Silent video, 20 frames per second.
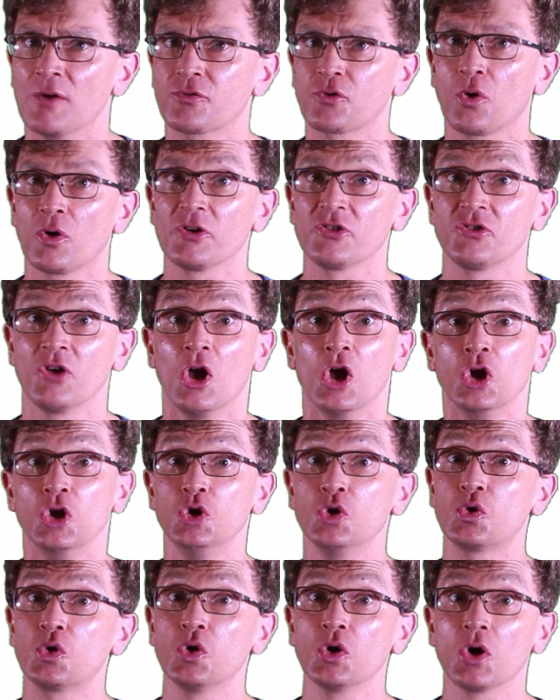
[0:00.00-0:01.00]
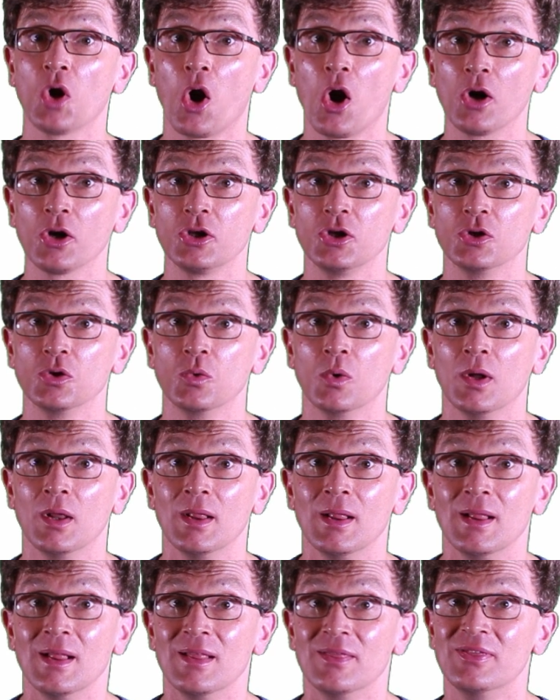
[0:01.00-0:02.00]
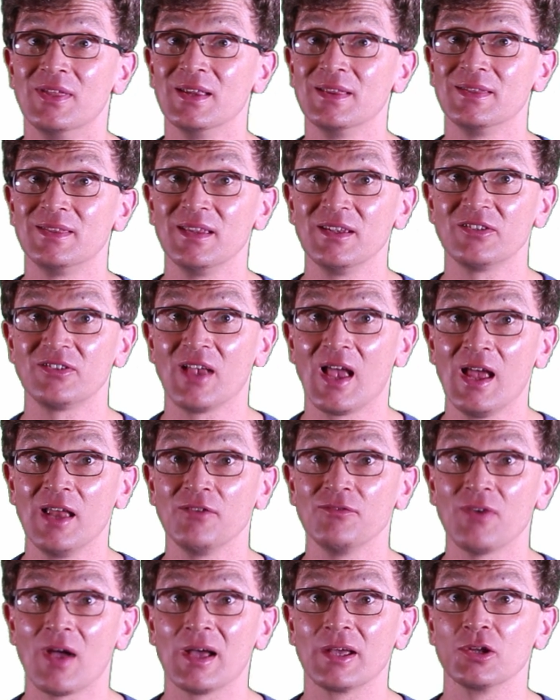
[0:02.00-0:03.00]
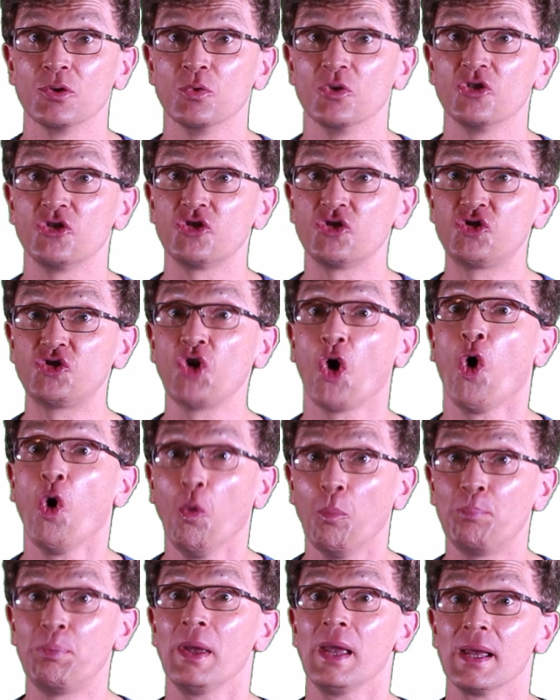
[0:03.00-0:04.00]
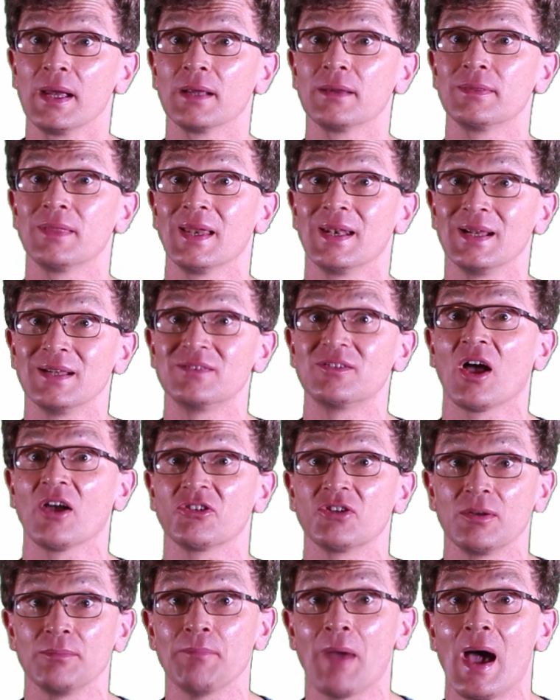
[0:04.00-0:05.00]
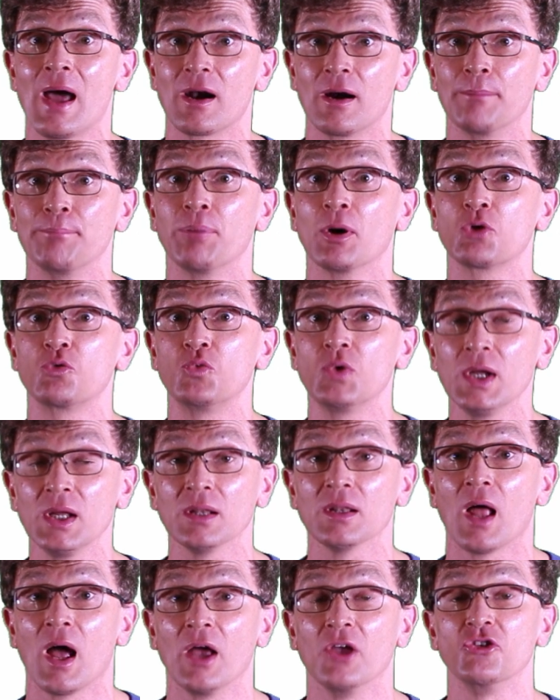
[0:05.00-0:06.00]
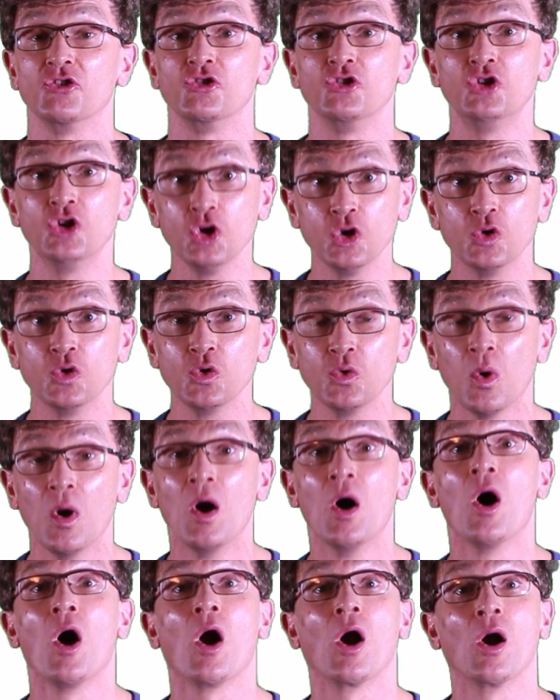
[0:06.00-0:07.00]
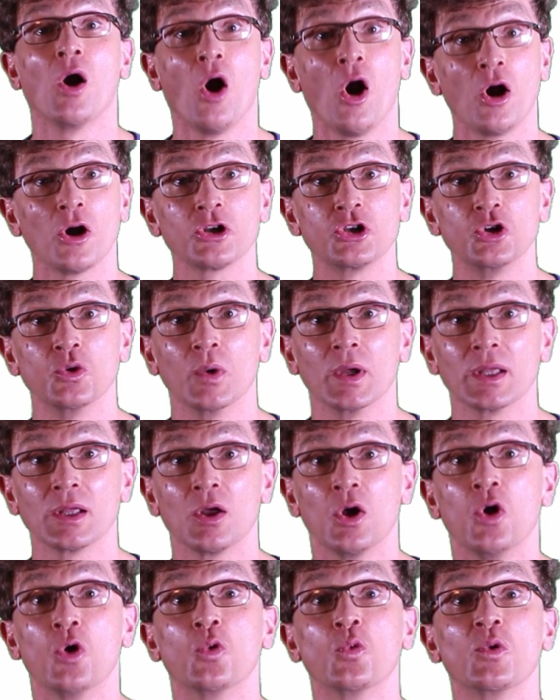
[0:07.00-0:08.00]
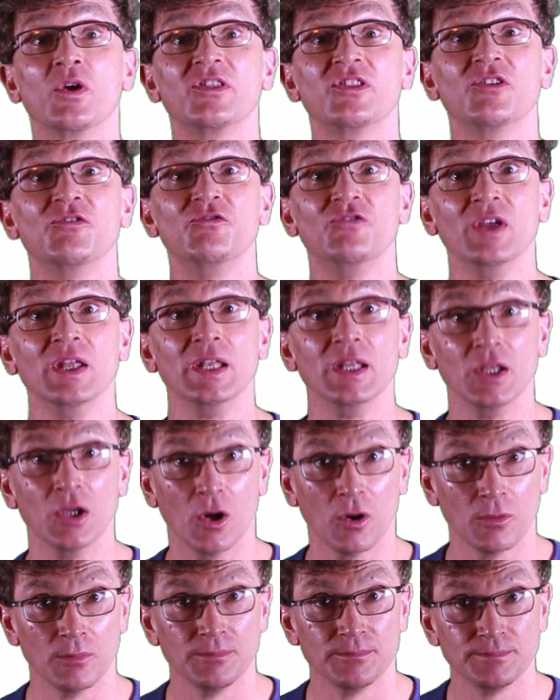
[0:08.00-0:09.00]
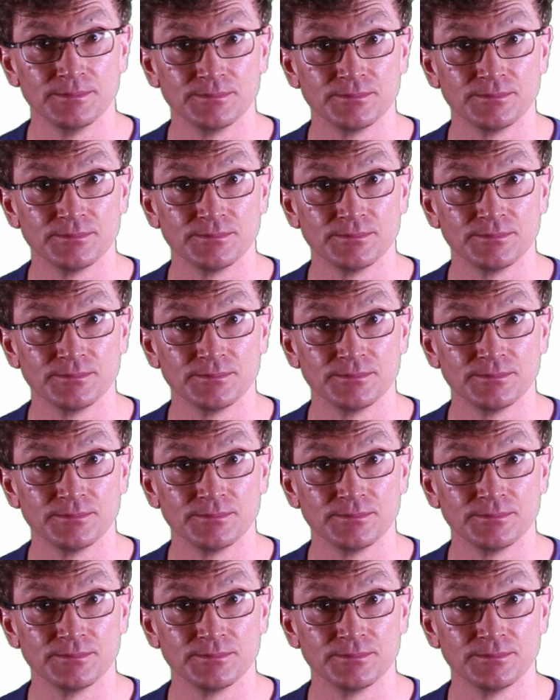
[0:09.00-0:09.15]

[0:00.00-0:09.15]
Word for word: Of course, you could argue that this n value is so big that it doesn't matter, but realize you are arguing with the video.